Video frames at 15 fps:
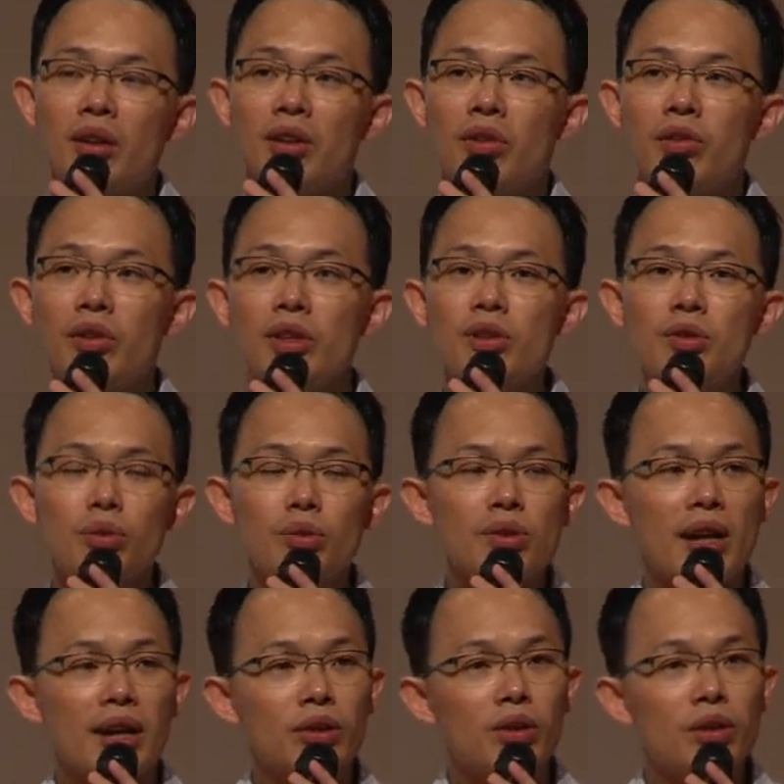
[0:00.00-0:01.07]
The 3
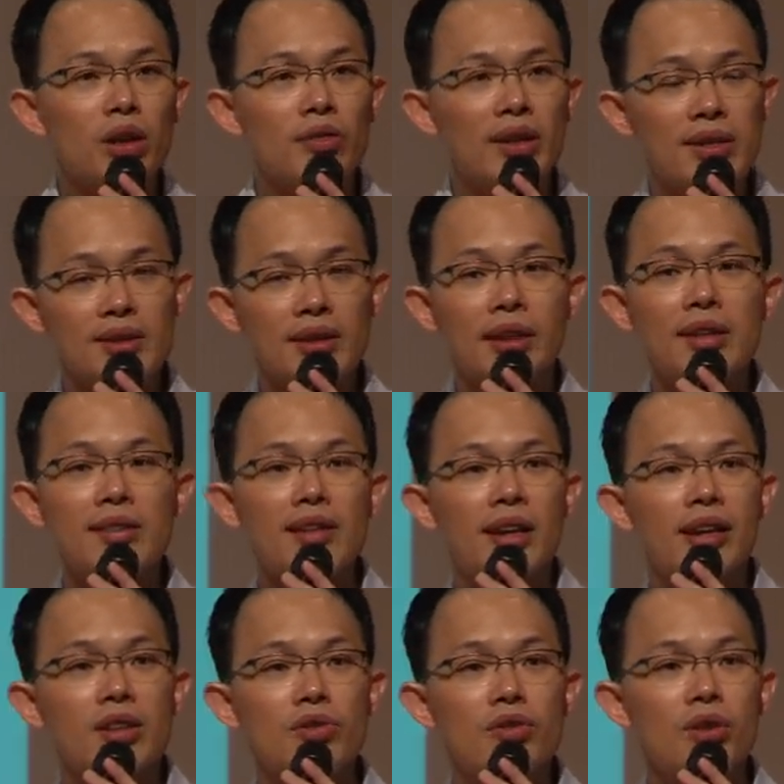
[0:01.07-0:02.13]
schools I know of are Siling
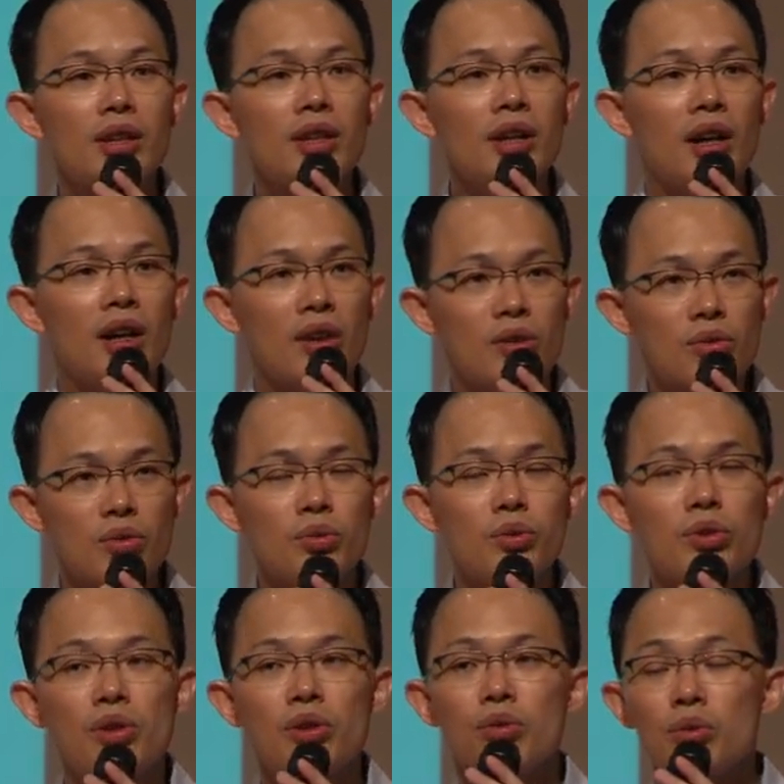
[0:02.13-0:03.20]
Secondary,
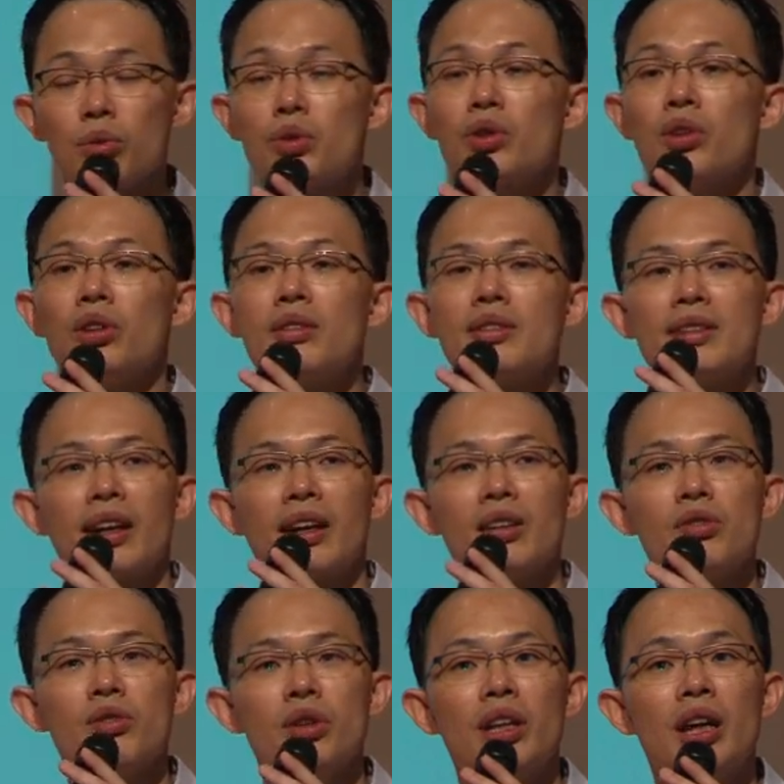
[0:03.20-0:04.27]
Shuqun
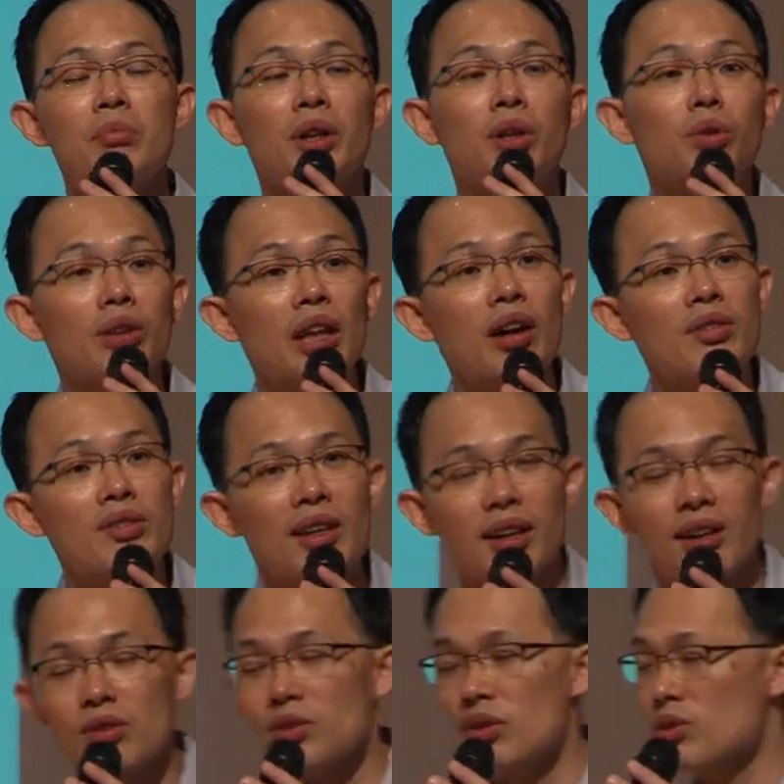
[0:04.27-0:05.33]
Secondary, and Bedok Town
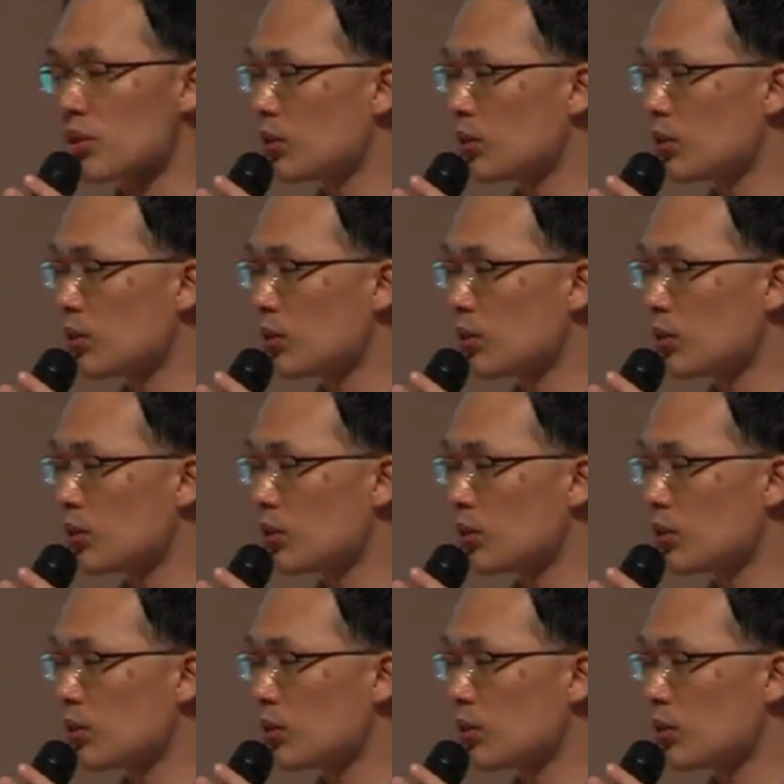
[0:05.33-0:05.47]
Secondary